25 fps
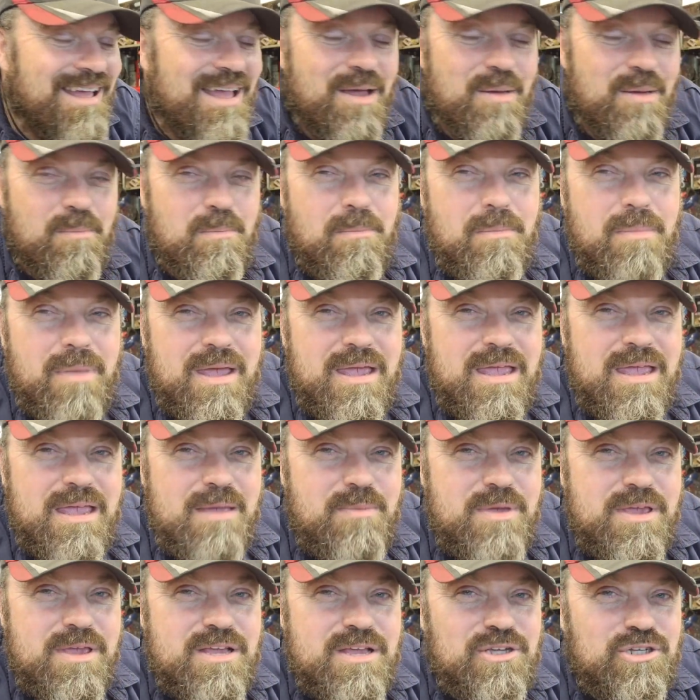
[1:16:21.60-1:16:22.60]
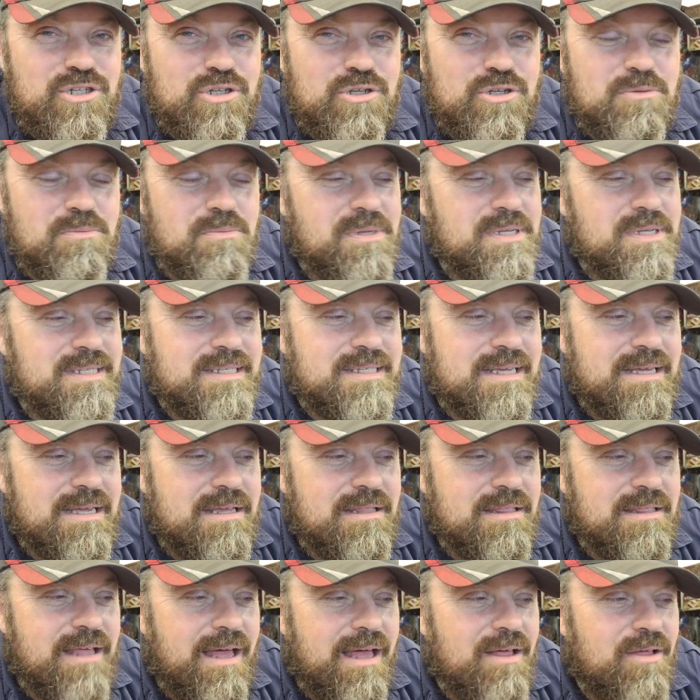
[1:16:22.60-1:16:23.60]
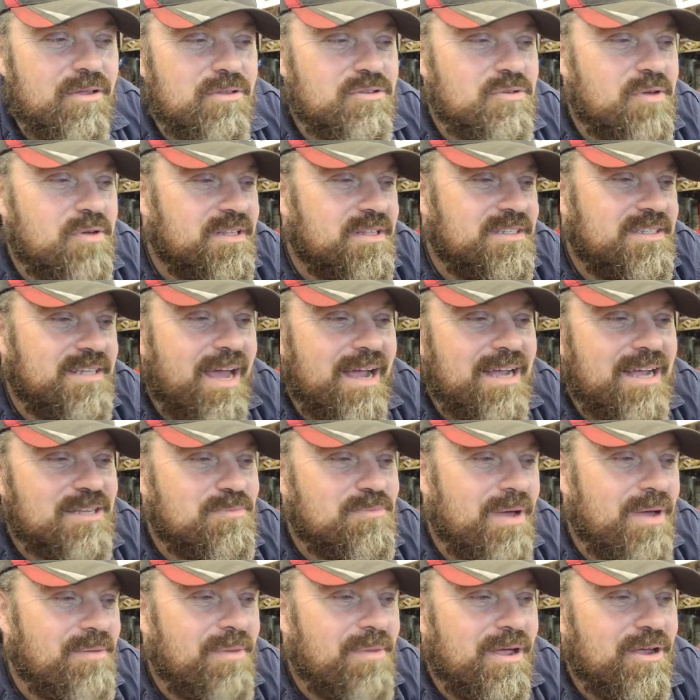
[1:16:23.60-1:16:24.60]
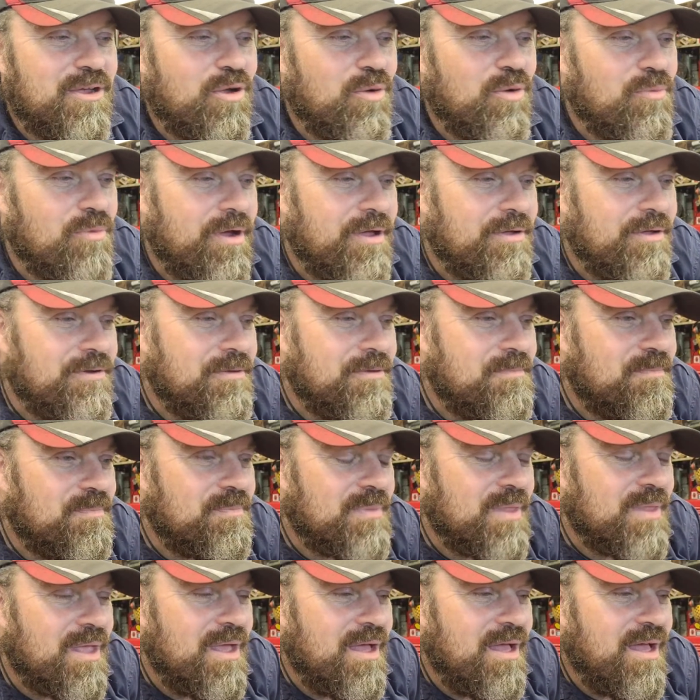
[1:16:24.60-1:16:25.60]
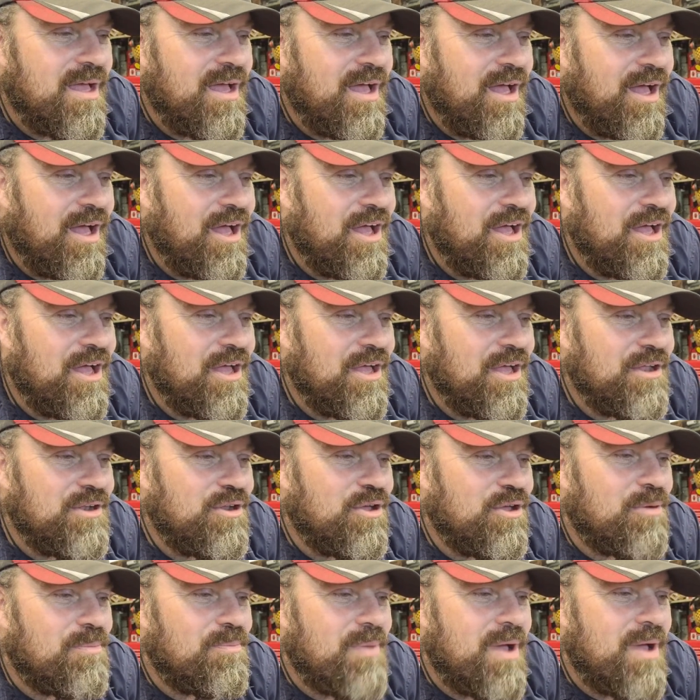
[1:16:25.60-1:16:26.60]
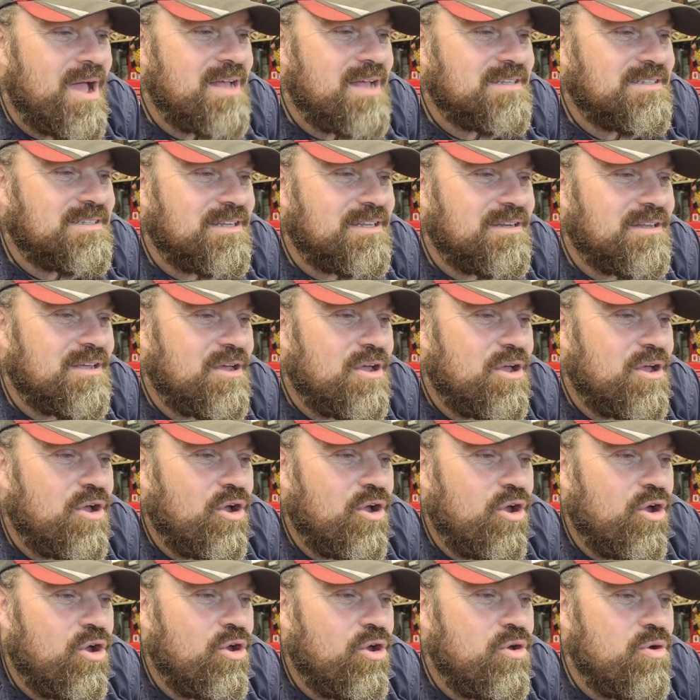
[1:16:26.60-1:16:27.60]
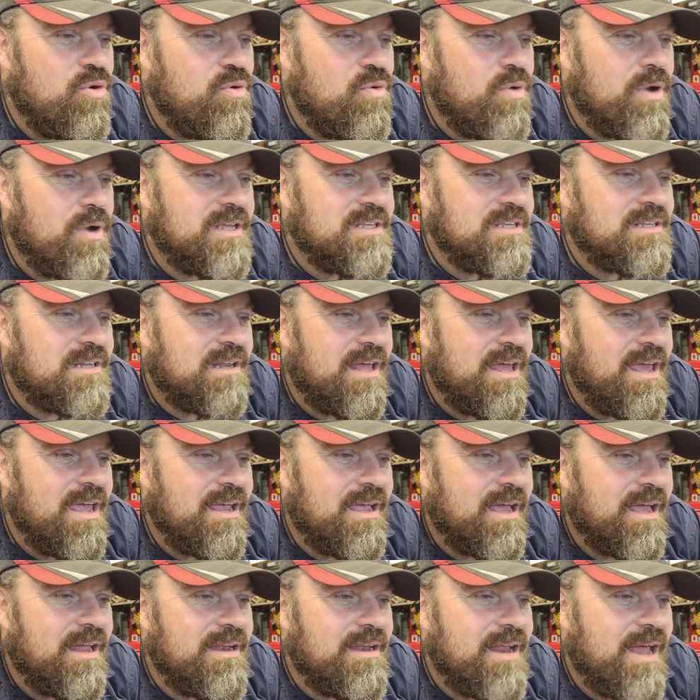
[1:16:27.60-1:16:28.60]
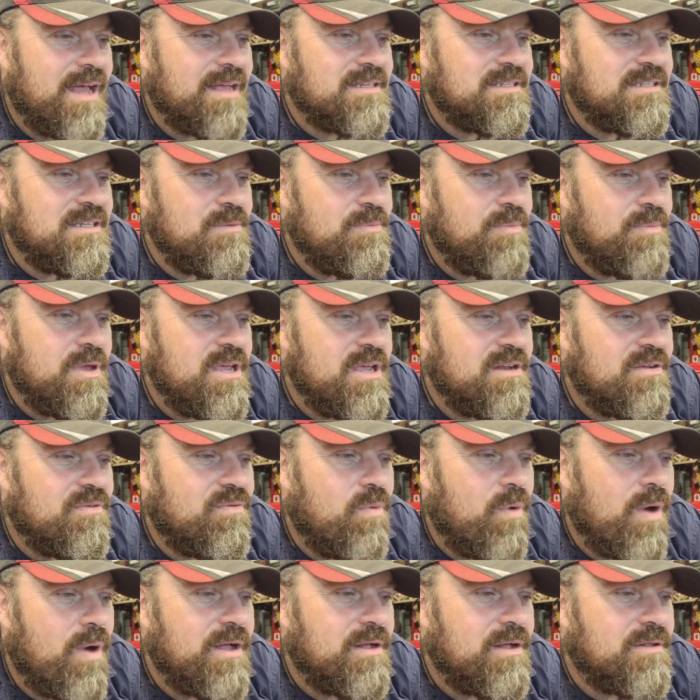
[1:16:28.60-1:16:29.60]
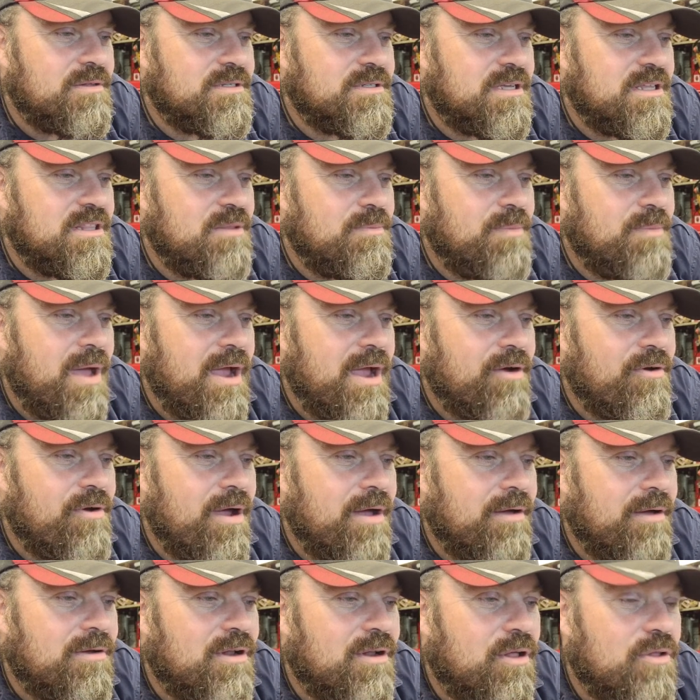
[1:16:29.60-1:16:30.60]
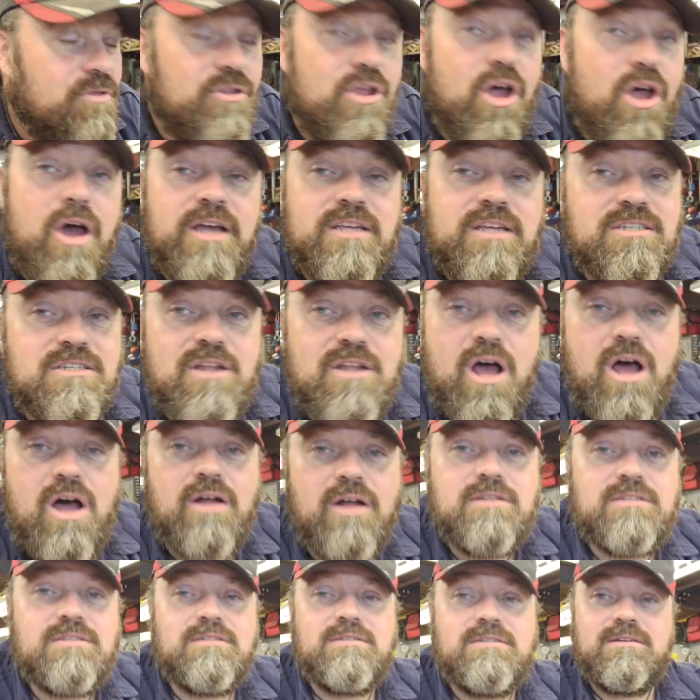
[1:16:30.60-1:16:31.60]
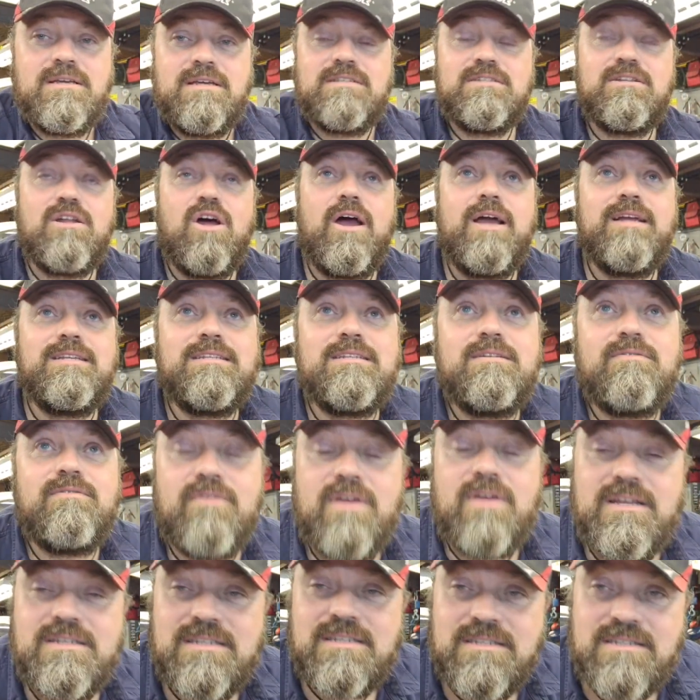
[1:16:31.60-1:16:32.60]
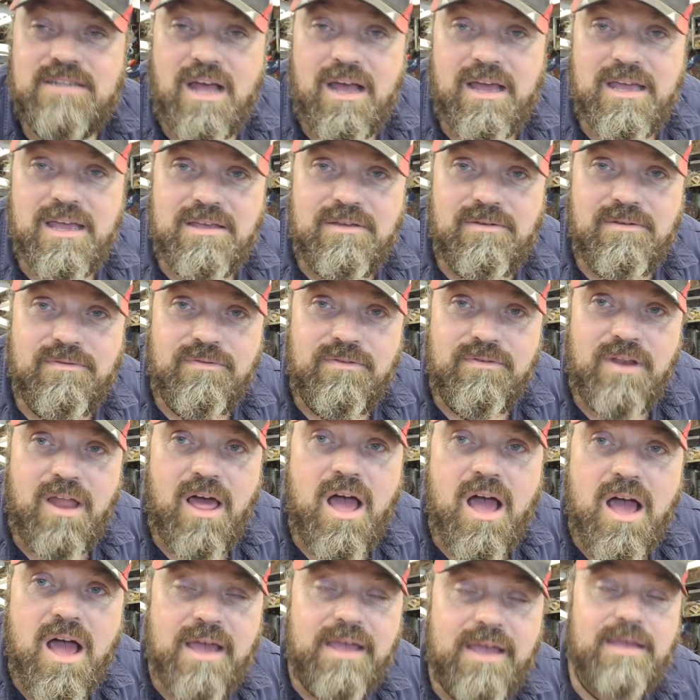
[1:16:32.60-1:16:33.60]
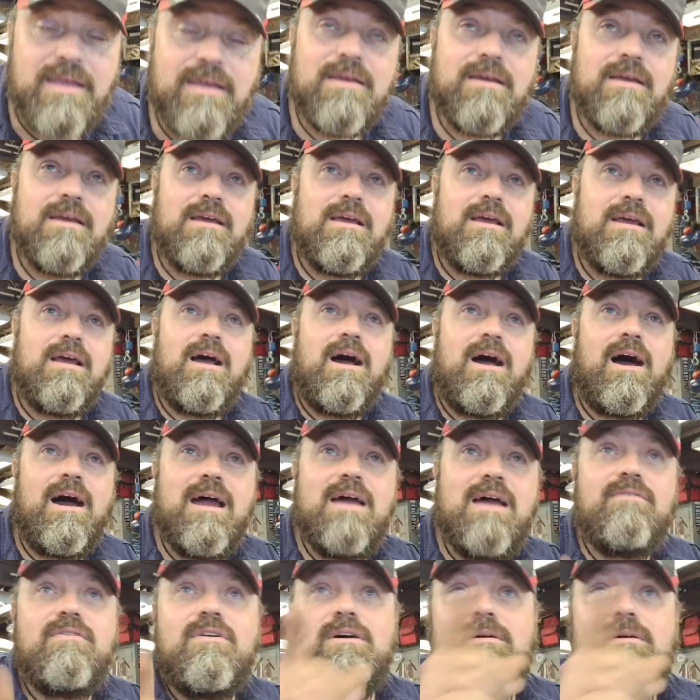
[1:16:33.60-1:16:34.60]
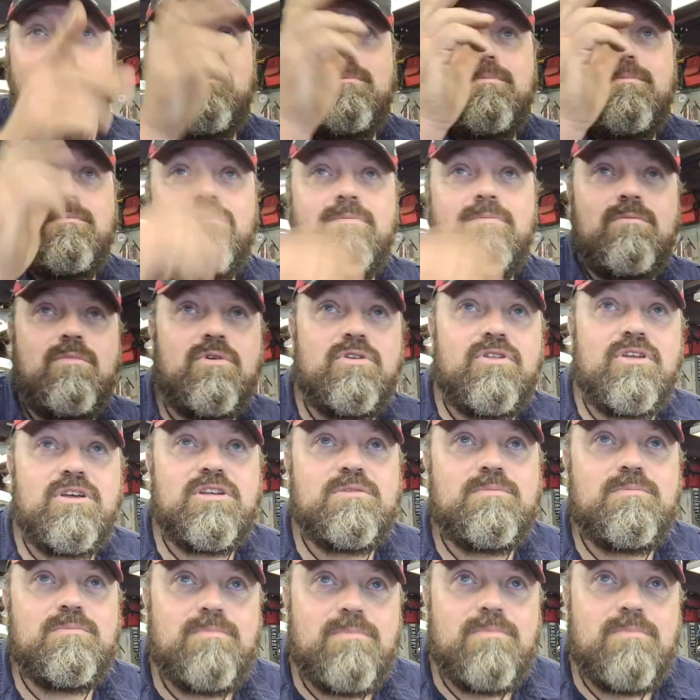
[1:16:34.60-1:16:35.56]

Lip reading: Maybe you shouldn't be saying that, although the taxman might come round. Nut Barsden, who is laying a nasty bead of weld in the background? Lol. No, it's not. It's not. It's a dying fly. I have one of those